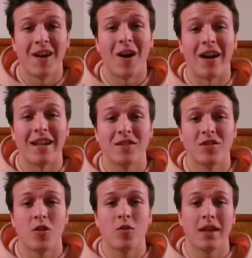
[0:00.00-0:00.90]
All right,
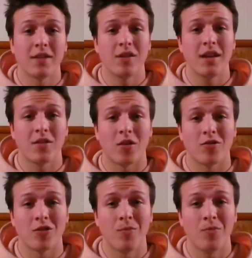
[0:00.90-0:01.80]
so yesterday Donald
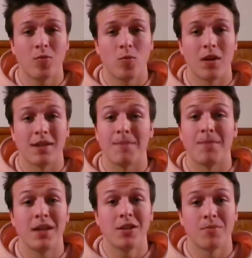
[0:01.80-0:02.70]
Trump was
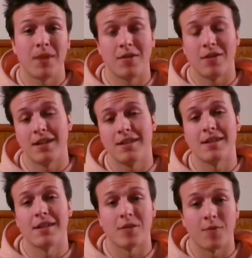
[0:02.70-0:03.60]
impeached by the United
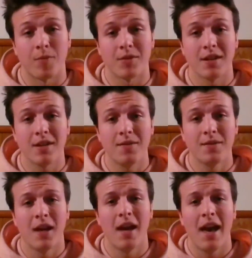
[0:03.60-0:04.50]
States House of
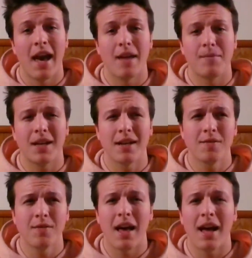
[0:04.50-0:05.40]
Representatives, and because
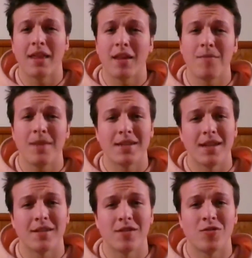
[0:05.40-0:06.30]
of that, I thought it made
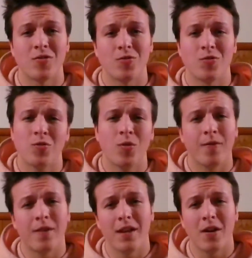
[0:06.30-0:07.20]
sense to do a
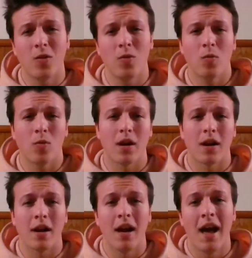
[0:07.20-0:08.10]
video
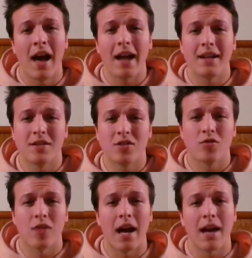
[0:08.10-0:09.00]
where I
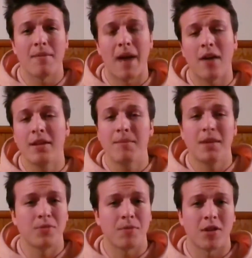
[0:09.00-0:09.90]
describe how the
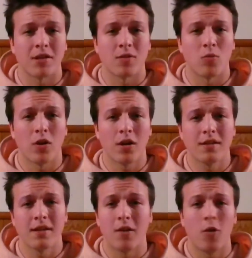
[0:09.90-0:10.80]
impeachment process
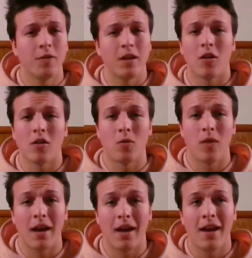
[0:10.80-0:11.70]
works and hopefully along the
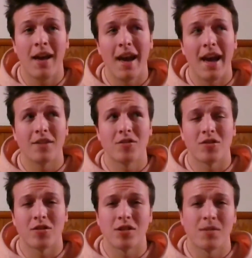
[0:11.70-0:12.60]
way
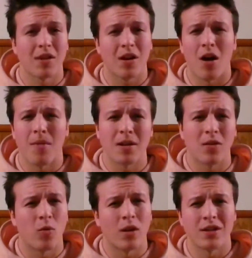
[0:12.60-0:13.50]
answer some of the common
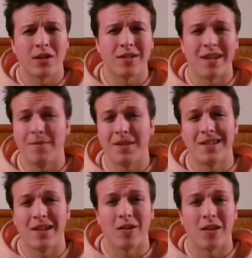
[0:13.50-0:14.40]
questions that I've been
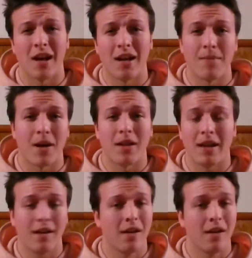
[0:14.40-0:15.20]
seeing online about like